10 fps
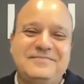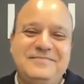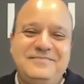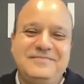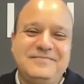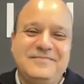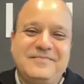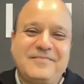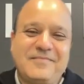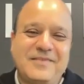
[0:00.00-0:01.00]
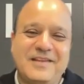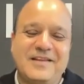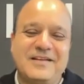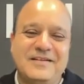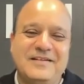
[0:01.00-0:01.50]

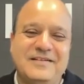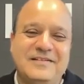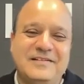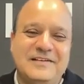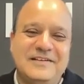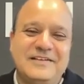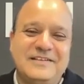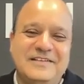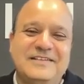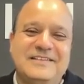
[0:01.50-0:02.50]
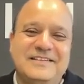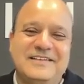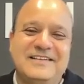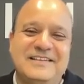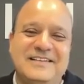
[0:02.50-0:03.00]

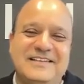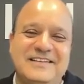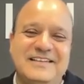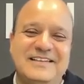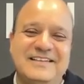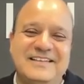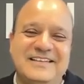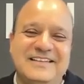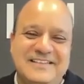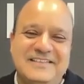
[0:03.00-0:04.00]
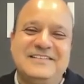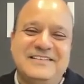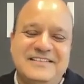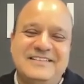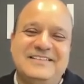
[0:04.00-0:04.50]

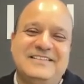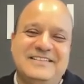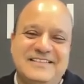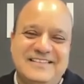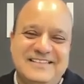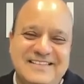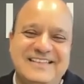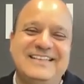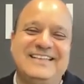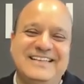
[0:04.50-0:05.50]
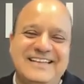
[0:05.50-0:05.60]
This person isn't speaking.